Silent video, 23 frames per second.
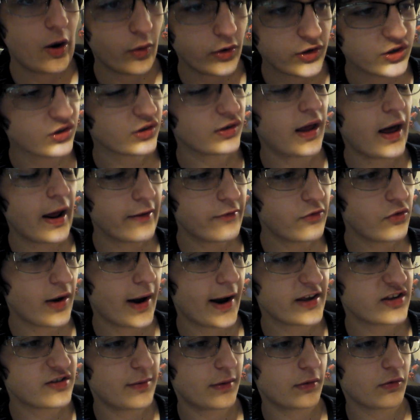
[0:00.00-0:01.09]
which a lot of you
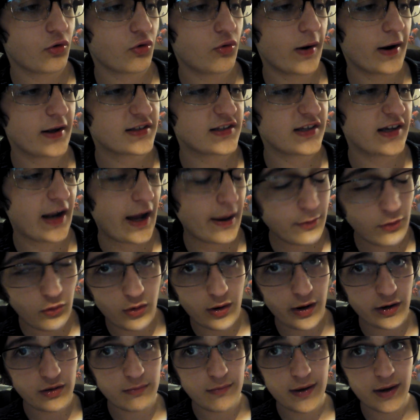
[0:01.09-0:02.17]
guys have been requesting, and I've been
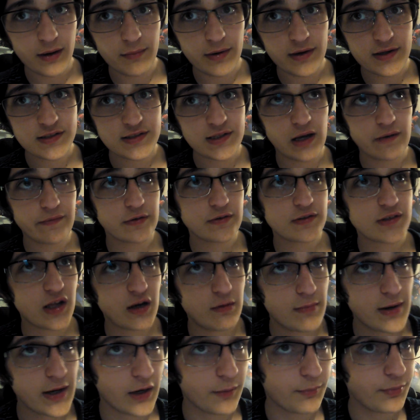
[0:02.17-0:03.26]
wanting to make it myself. I was going to
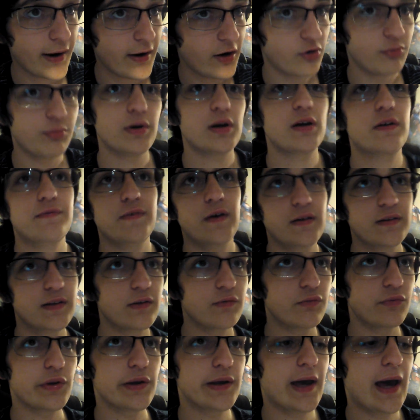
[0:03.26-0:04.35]
make it prior to Brick Fair. It
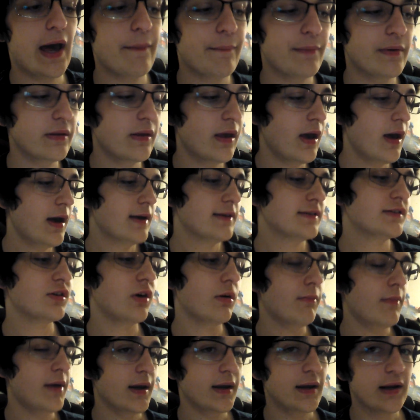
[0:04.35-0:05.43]
didn't really happen, so
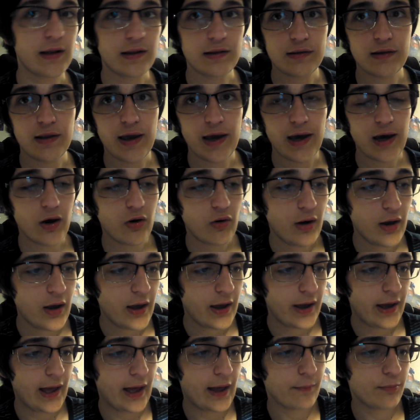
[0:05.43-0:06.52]
I'm making it now.
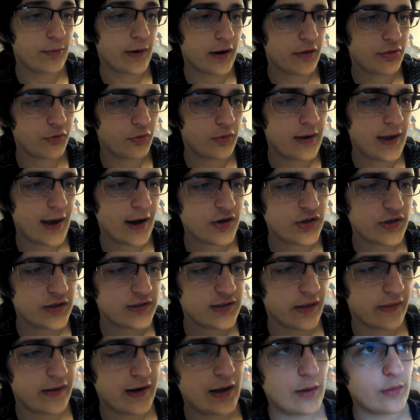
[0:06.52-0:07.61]
Breakthrough, he actually
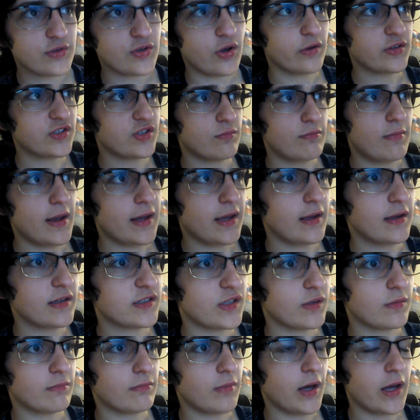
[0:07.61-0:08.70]
said that he was also making
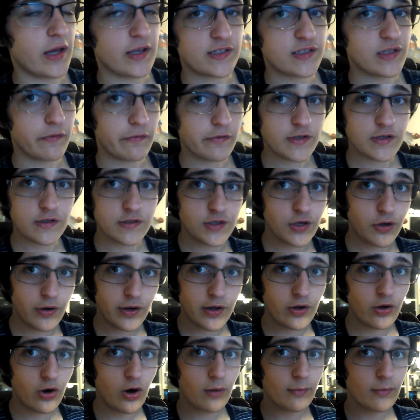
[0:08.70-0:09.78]
some Silver
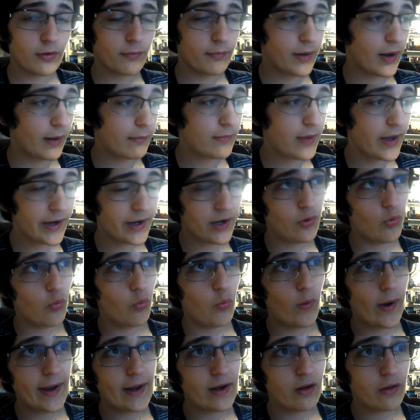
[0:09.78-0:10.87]
Centurion armor, but I'm not going to
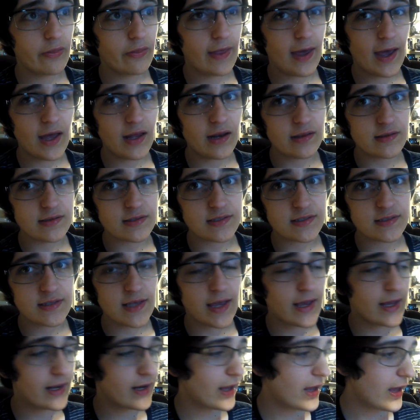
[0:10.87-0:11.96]
wait on that.
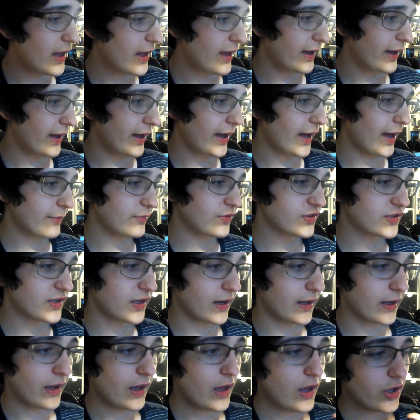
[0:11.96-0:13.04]
Instead, I'm just
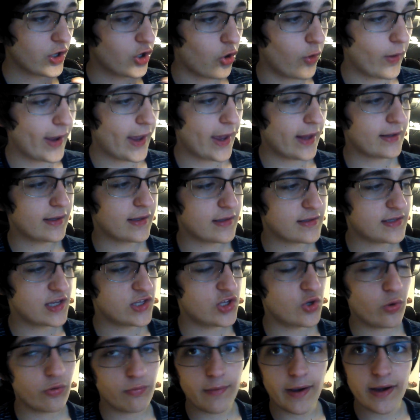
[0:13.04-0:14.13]
going to go ahead and
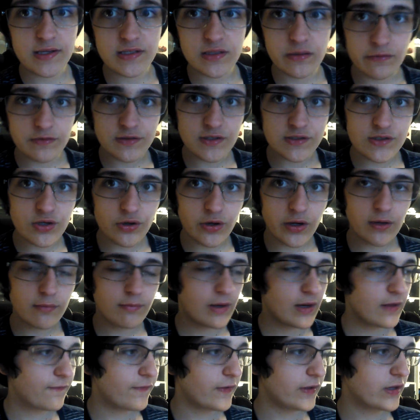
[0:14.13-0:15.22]
continue with my Silver Centurion
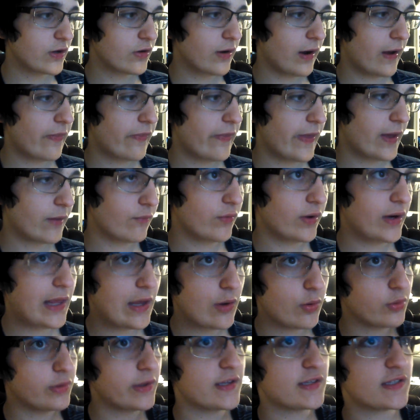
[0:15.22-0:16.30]
minifigure, and then when he
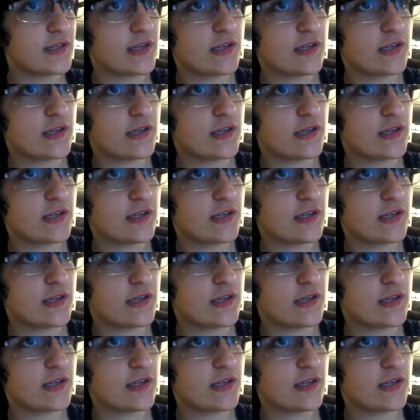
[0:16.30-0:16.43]
releases